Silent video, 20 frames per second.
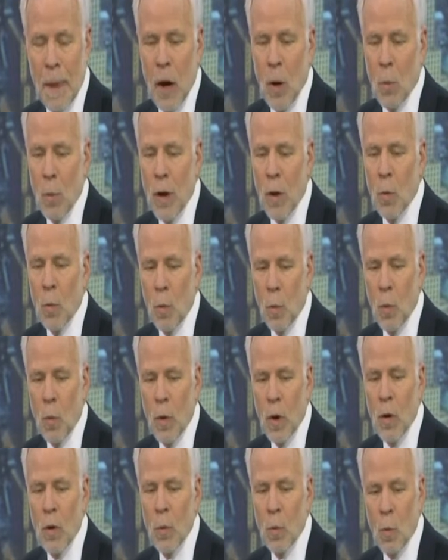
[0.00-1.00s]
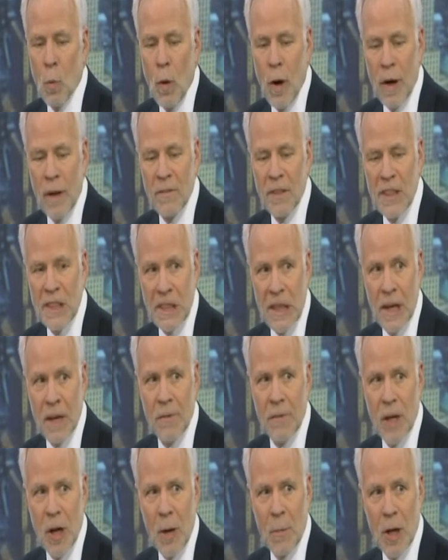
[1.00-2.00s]
Well, we're one of a set
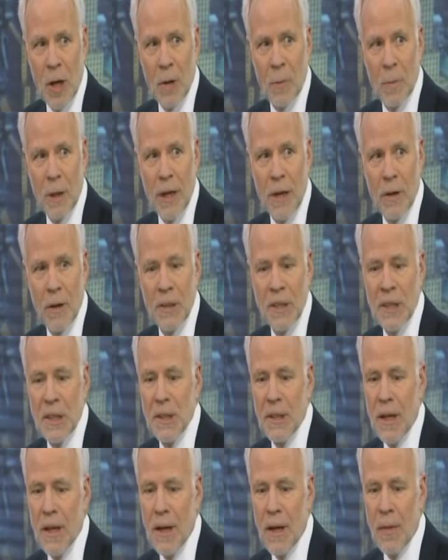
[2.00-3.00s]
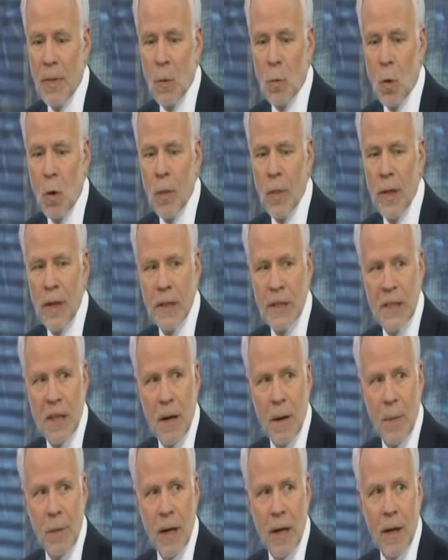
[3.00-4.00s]
of dominant players. The world that's
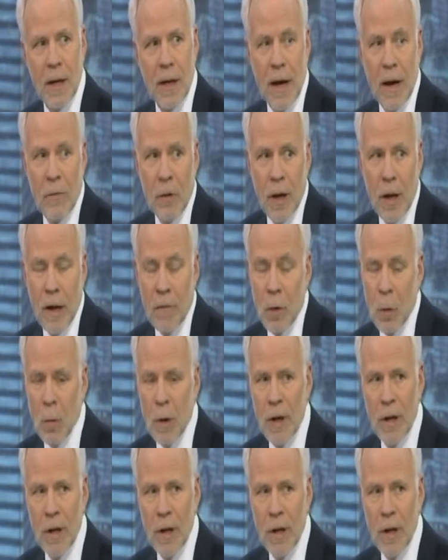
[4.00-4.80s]
coming, everyone